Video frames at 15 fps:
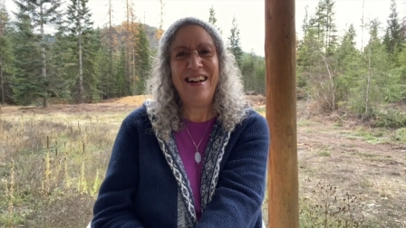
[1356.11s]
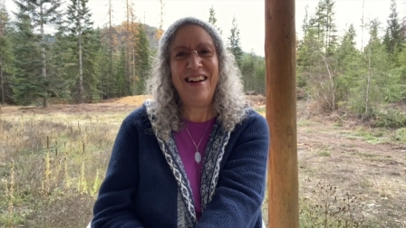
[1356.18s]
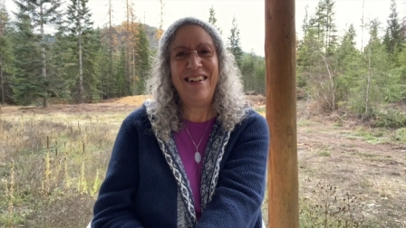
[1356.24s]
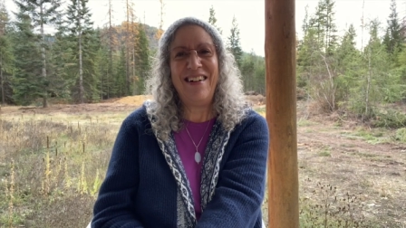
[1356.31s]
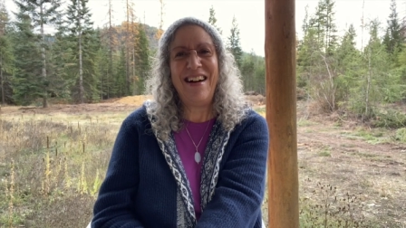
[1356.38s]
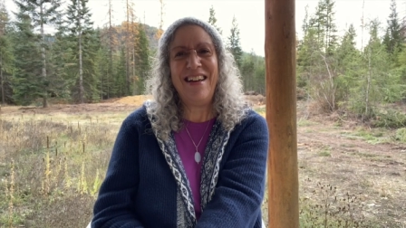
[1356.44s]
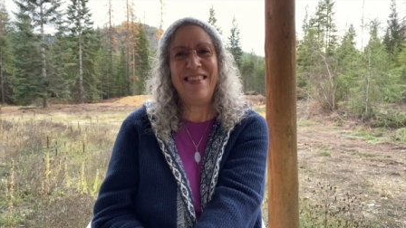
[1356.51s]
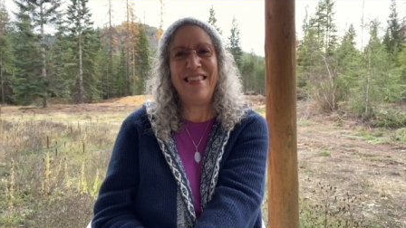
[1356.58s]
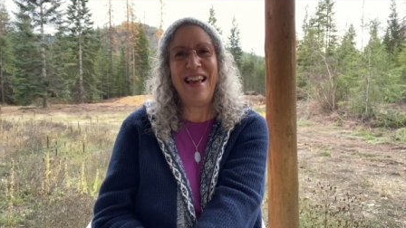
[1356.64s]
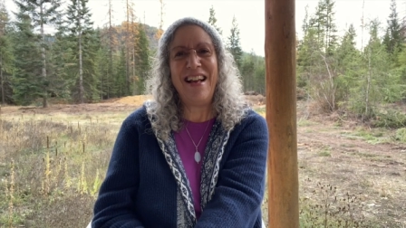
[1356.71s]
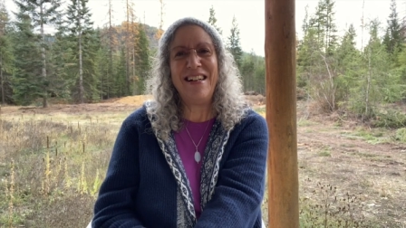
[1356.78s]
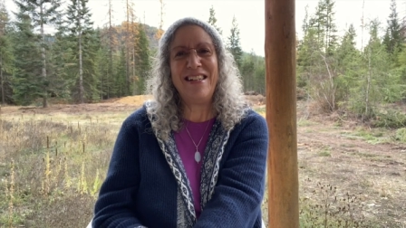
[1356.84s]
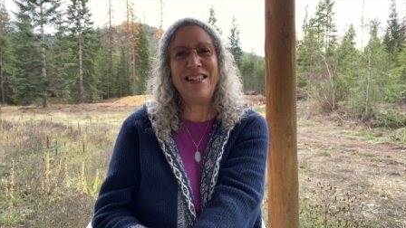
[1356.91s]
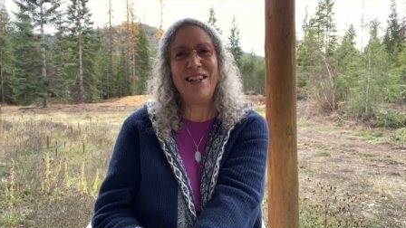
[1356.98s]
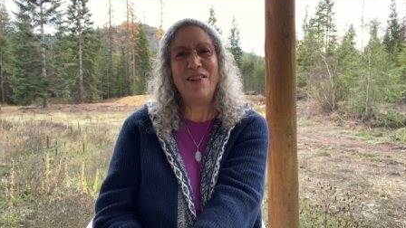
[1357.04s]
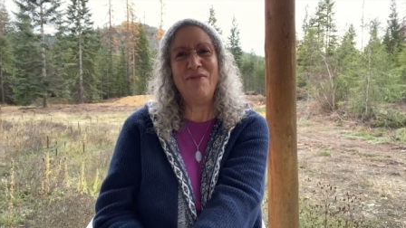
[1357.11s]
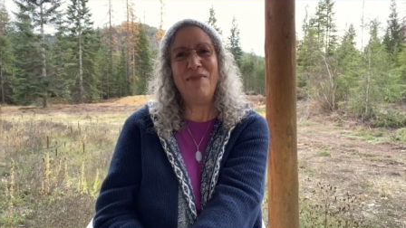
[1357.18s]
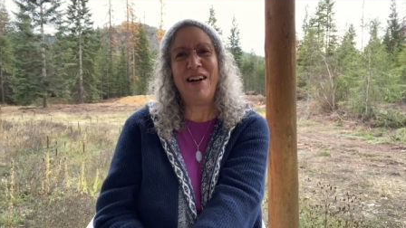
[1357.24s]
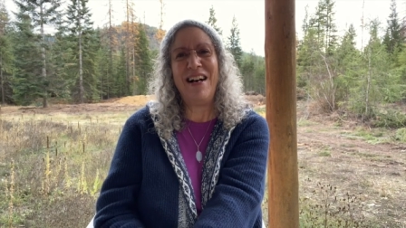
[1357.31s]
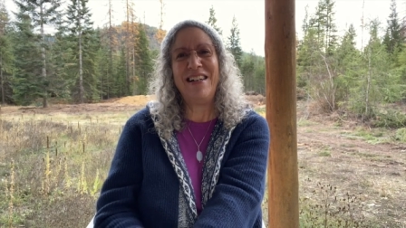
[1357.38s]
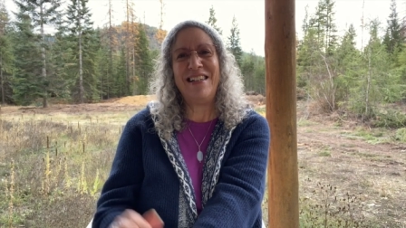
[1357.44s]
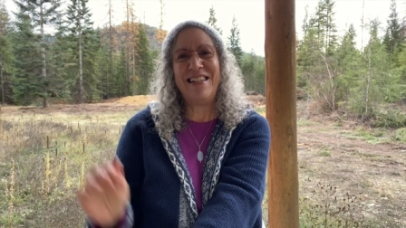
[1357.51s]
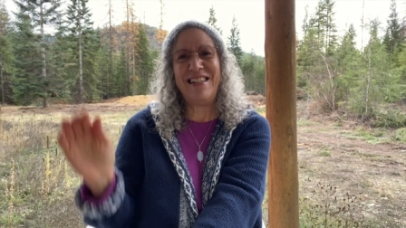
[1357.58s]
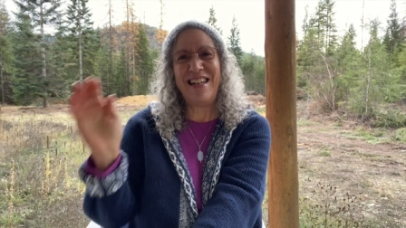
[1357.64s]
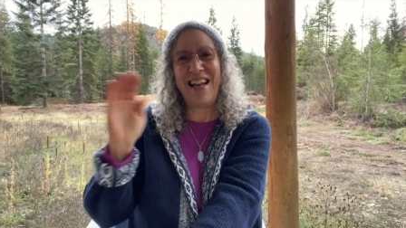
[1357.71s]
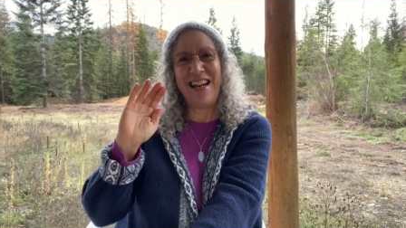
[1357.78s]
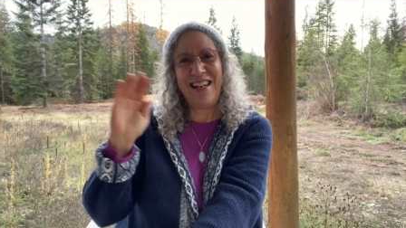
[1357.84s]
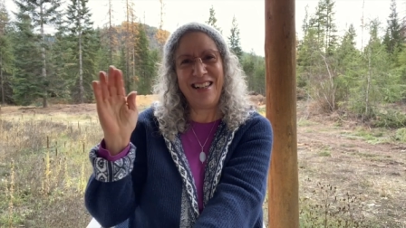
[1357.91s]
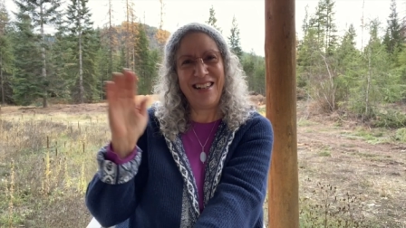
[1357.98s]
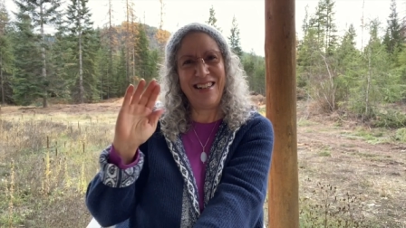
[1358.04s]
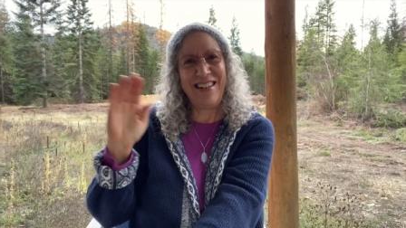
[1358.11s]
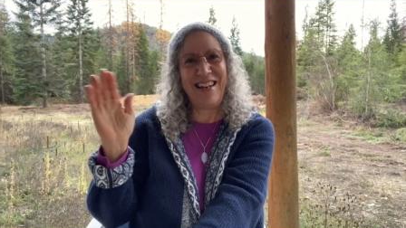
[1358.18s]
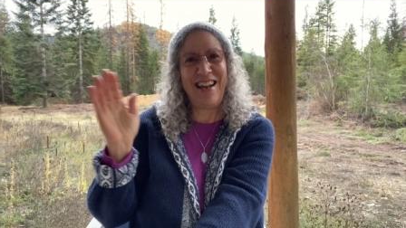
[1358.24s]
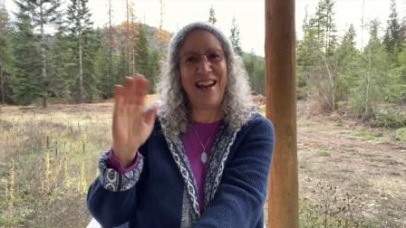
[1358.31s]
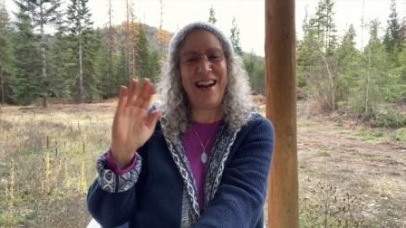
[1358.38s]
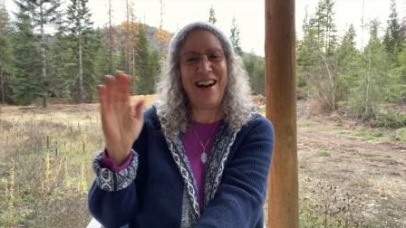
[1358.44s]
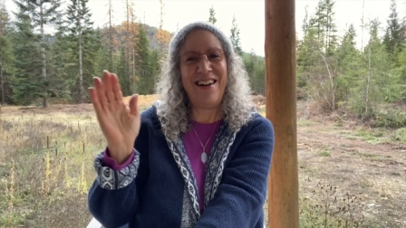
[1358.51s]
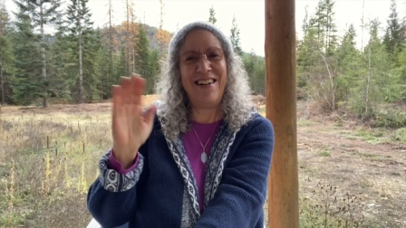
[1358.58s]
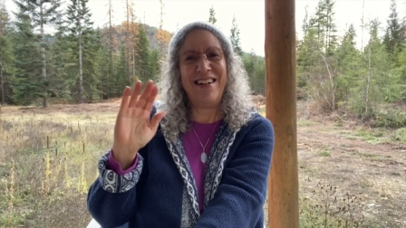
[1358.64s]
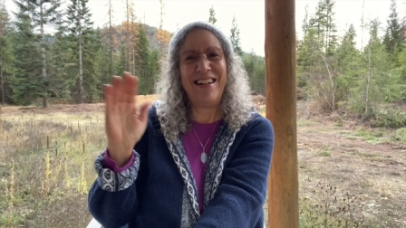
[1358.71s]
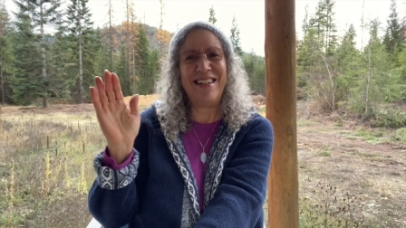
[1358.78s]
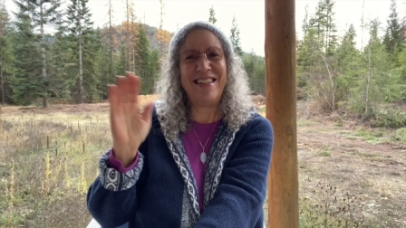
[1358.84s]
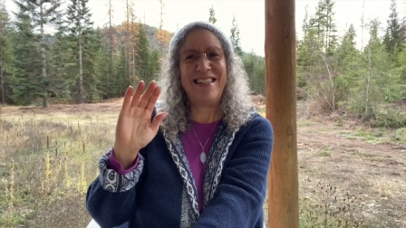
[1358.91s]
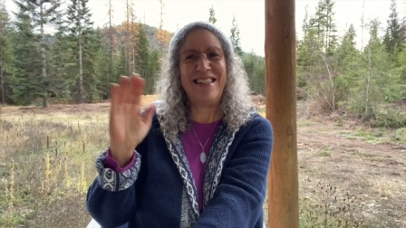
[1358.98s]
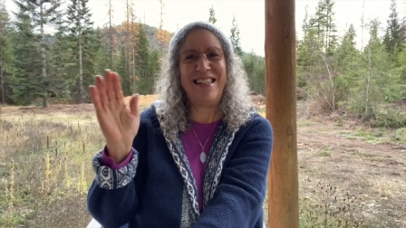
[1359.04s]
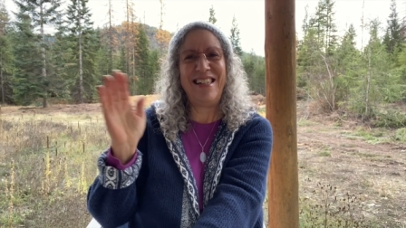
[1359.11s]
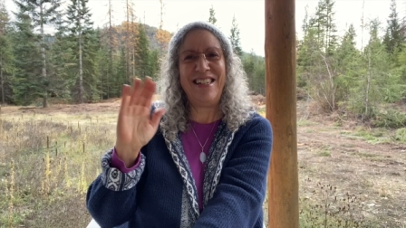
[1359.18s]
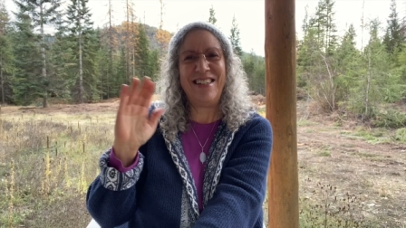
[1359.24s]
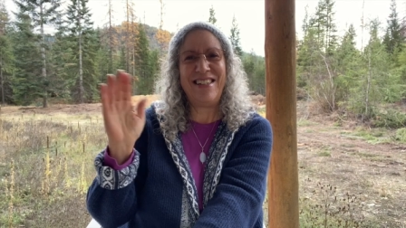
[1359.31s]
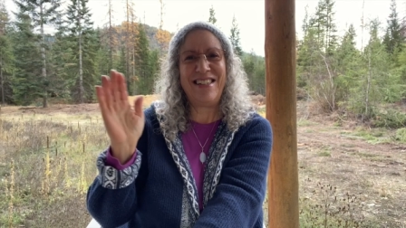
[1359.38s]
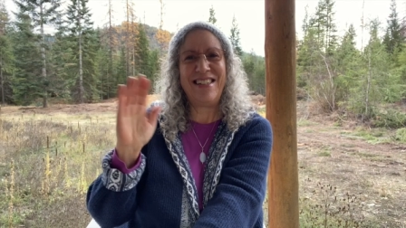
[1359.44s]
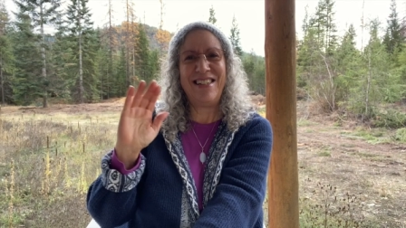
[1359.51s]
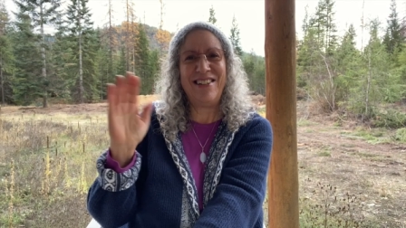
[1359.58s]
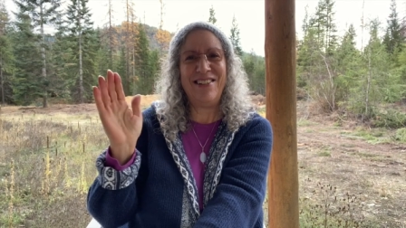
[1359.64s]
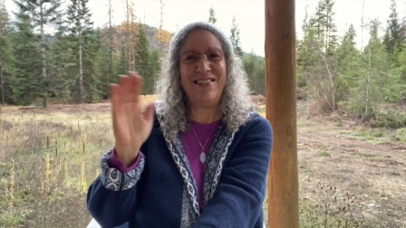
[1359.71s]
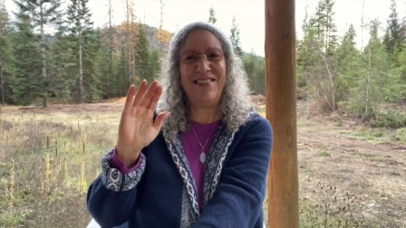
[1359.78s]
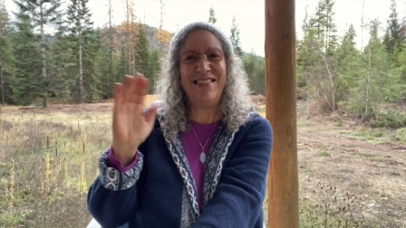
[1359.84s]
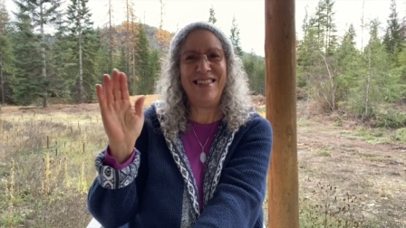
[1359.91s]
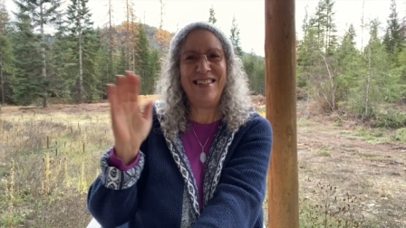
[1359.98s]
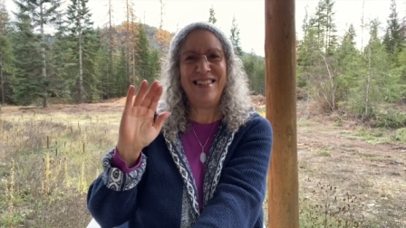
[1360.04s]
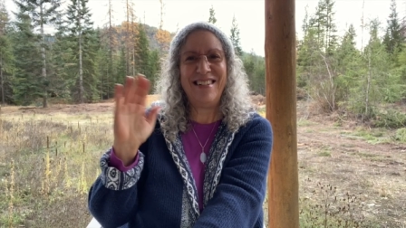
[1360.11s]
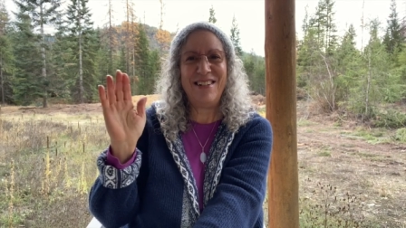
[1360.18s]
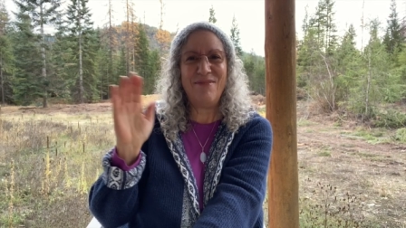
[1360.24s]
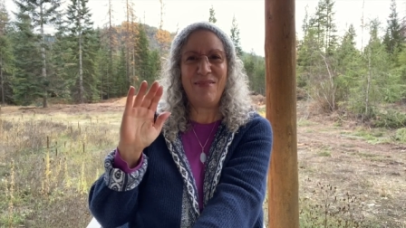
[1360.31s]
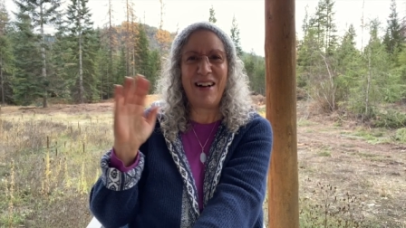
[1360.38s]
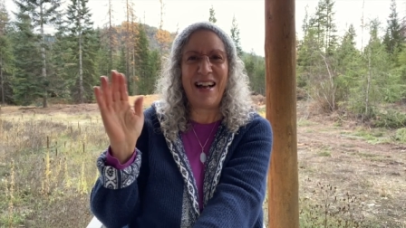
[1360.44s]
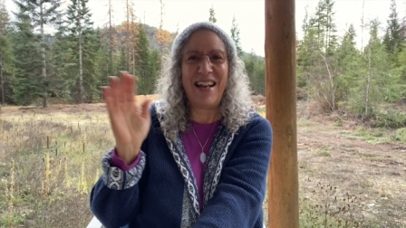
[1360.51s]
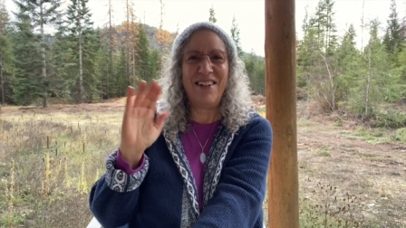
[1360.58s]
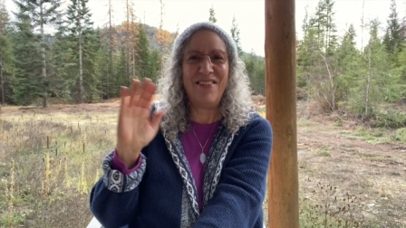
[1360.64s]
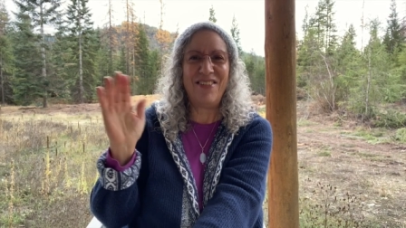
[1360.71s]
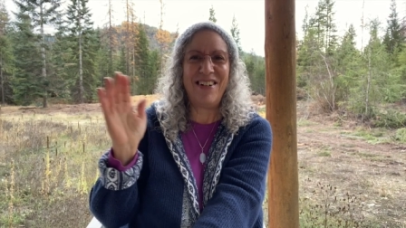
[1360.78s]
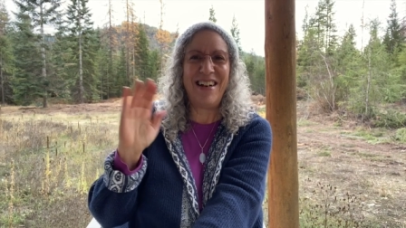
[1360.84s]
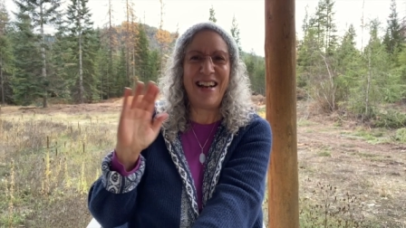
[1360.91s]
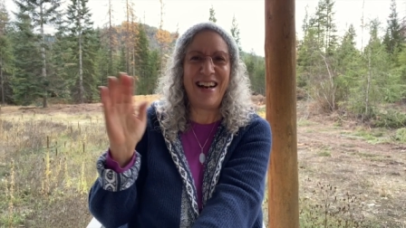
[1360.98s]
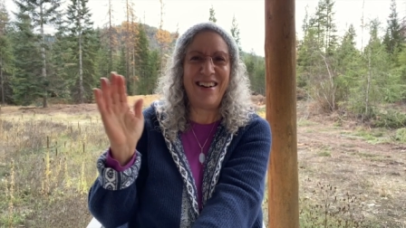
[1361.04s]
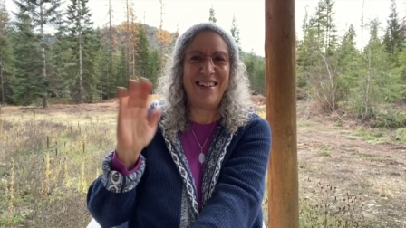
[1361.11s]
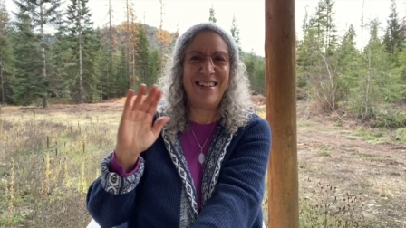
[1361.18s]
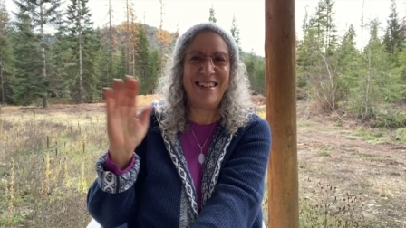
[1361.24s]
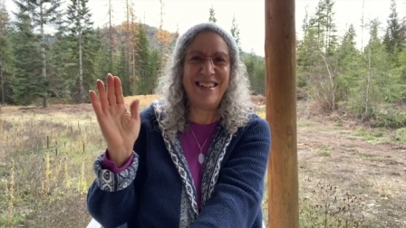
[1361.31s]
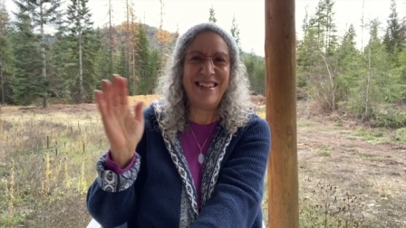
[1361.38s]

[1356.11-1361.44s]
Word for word: All right, thanks so much. Take good care, and I'll see you soon. Bye for now.